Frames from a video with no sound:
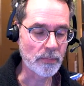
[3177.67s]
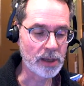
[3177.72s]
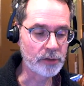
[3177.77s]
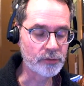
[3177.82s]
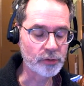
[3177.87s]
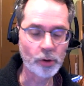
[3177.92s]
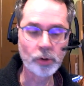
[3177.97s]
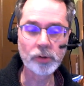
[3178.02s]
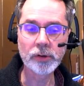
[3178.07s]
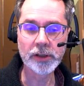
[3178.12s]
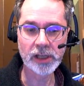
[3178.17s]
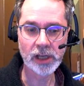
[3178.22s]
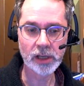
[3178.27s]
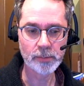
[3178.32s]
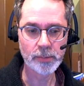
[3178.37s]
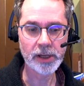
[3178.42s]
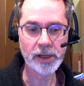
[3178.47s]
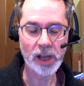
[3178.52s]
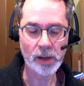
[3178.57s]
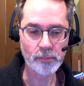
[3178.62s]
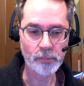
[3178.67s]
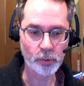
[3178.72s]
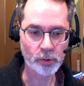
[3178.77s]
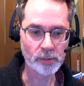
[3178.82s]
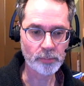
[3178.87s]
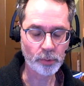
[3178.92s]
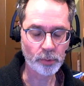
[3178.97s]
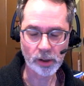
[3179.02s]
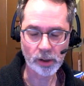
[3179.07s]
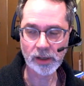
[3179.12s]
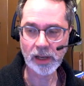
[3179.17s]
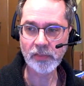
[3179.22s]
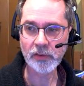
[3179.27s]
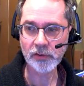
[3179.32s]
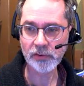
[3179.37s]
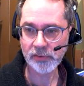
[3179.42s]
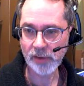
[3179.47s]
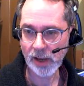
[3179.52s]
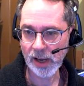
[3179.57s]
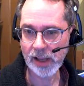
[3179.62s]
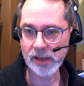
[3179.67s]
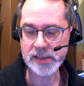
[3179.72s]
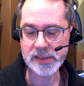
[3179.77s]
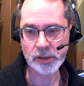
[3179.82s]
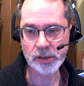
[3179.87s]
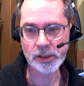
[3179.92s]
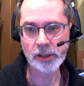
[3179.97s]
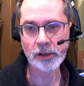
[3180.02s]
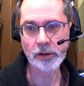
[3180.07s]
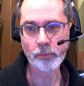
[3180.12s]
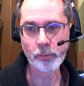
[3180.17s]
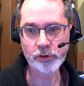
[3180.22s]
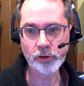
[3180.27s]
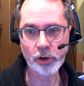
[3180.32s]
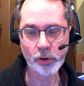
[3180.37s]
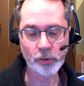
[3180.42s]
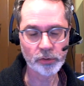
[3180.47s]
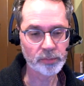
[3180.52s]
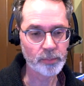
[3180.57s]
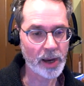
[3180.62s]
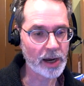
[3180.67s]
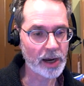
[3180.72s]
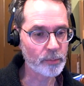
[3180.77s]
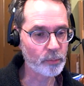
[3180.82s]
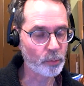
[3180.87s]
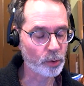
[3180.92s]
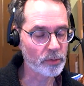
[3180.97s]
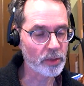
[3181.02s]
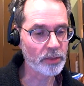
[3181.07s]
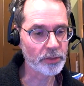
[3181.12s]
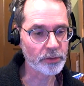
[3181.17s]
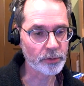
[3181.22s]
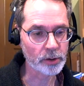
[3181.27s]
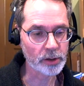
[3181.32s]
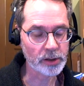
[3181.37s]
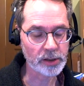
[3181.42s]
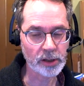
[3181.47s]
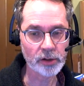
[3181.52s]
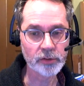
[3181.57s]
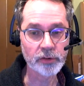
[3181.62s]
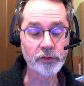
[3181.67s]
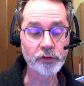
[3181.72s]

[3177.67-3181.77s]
It's only going to become more important. And the science here, which goes back more than 30 years,